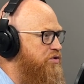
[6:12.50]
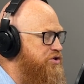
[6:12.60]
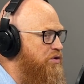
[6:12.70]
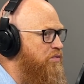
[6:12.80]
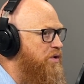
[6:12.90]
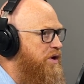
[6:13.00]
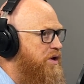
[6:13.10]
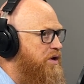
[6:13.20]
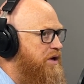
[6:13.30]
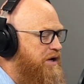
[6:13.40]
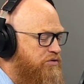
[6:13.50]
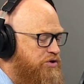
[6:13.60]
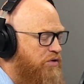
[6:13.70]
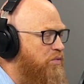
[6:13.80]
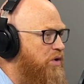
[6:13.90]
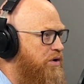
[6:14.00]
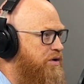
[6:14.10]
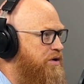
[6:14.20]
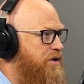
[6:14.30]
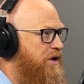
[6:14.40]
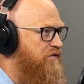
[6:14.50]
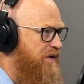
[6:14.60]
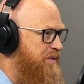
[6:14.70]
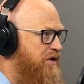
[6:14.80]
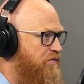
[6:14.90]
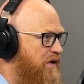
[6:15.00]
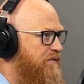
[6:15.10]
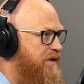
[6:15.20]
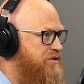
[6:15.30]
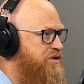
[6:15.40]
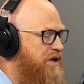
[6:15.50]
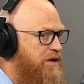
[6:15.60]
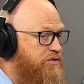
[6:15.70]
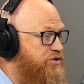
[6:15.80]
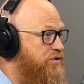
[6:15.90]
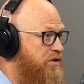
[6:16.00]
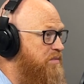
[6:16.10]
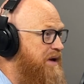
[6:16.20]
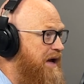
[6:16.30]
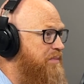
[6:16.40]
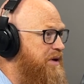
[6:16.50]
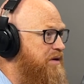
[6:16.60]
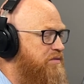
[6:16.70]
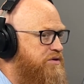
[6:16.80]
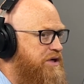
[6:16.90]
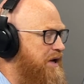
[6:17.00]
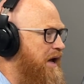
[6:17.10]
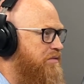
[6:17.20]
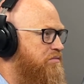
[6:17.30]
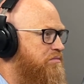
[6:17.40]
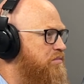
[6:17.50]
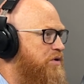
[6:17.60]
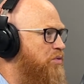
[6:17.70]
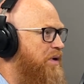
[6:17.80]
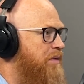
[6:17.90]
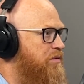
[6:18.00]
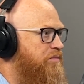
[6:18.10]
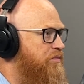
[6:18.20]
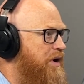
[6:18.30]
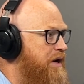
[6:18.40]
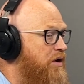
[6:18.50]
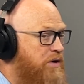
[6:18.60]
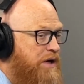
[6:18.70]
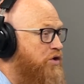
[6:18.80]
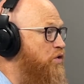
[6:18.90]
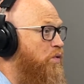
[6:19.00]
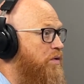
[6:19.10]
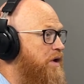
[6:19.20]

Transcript: So here's all the work. If I pay you $5,000, you're going to be happy? He's like, yeah, no problem, right? Okay, cool.